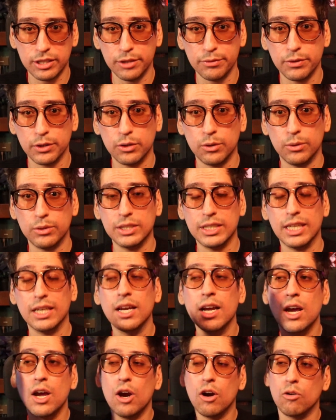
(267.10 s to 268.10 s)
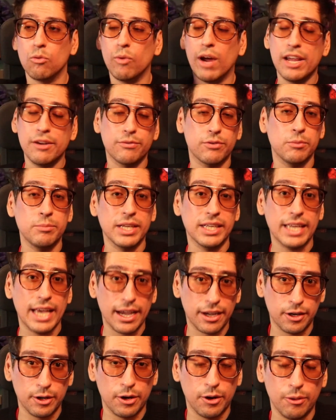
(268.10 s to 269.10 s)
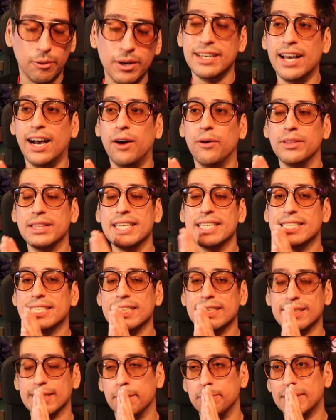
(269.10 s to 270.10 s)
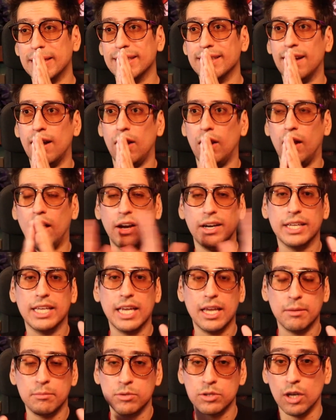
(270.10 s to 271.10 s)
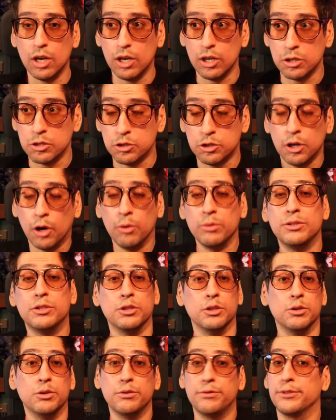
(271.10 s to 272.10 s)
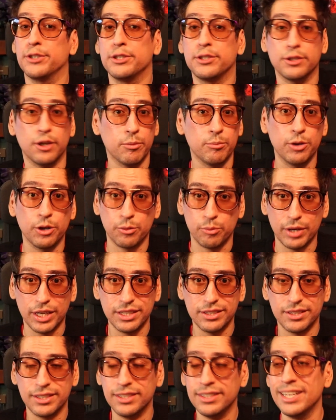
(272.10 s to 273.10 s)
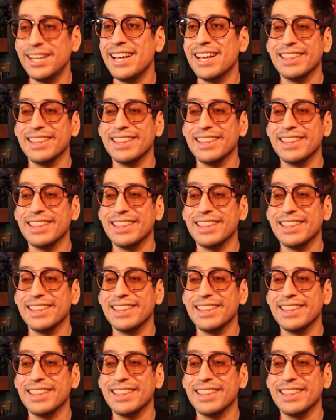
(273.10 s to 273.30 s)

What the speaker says: difficulty right from the get-go. Now, this is something that a lot of games don't do for some weird reason.